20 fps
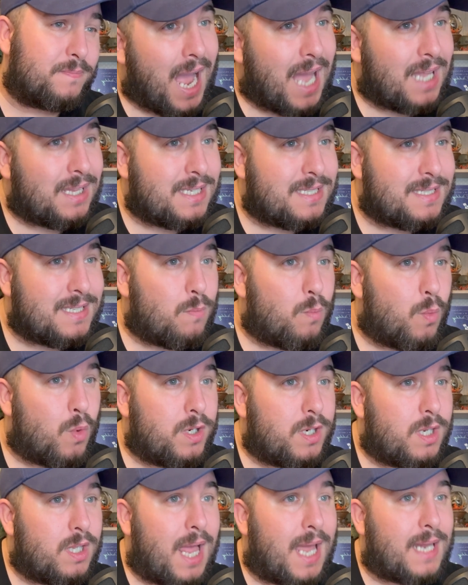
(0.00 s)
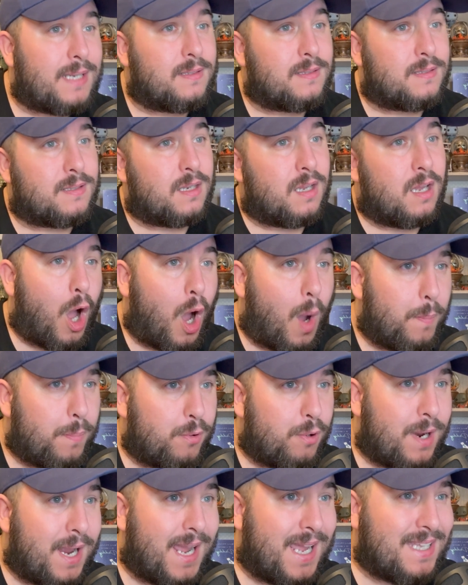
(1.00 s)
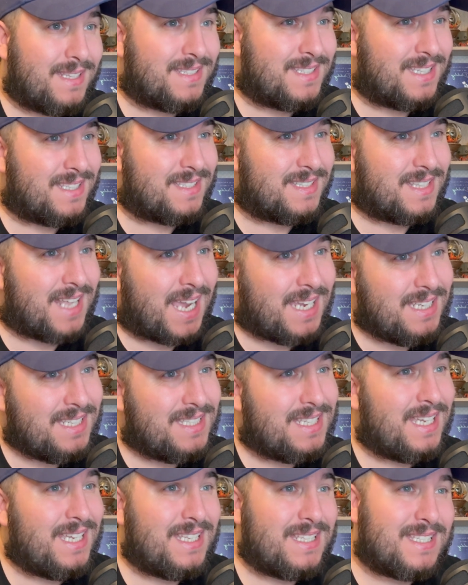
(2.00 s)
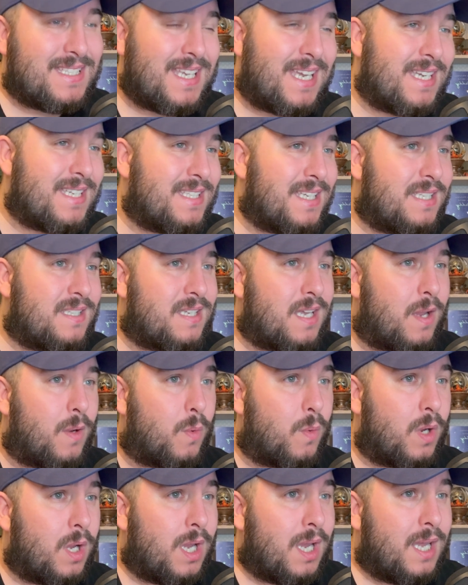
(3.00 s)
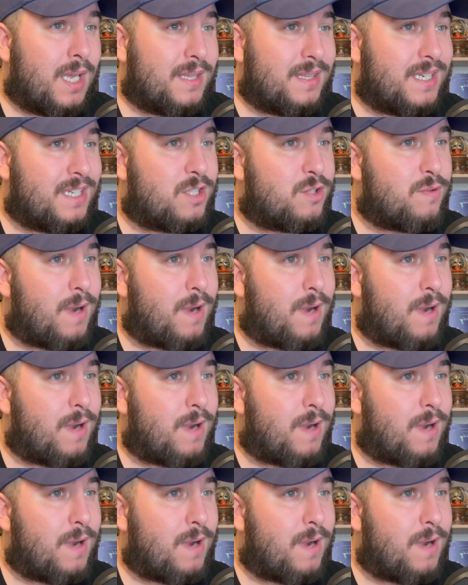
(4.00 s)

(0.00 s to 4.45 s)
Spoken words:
Alice in Wonderland. Operating since 1962, this